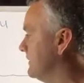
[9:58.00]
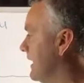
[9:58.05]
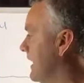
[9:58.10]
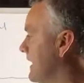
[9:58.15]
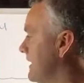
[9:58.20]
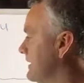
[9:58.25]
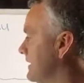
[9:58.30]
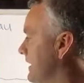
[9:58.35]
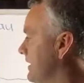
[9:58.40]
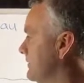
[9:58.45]

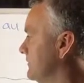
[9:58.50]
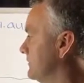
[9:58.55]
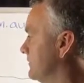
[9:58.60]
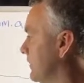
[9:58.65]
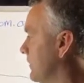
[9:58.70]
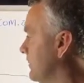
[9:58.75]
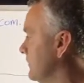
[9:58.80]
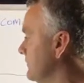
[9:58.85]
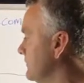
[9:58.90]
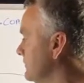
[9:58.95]
day goes
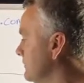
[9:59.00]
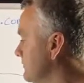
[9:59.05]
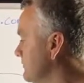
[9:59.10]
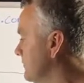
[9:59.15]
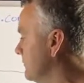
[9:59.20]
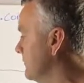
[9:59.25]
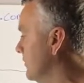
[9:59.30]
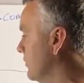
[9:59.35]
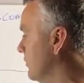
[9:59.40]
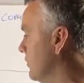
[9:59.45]
on,
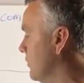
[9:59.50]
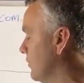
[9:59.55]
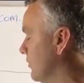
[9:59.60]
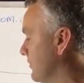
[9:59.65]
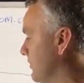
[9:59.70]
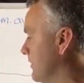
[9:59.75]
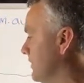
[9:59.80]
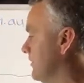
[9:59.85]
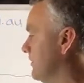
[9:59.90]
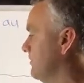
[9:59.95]
or
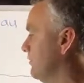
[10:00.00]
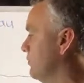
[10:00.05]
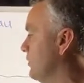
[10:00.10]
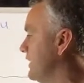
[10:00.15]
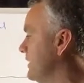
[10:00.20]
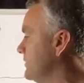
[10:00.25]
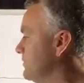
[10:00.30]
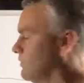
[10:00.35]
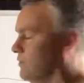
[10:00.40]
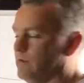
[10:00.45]
the
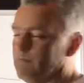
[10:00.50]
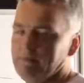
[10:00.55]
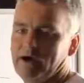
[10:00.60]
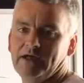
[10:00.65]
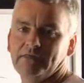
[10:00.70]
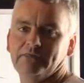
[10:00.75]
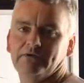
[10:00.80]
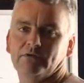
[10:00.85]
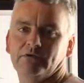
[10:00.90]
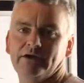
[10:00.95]
week or the
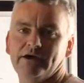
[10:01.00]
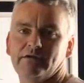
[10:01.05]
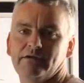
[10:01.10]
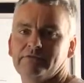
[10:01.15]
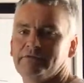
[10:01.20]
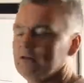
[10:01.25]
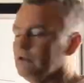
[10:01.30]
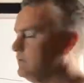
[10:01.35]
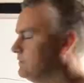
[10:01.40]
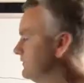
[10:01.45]
month or
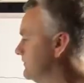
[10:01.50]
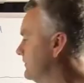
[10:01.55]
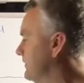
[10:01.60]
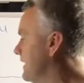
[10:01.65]
however long the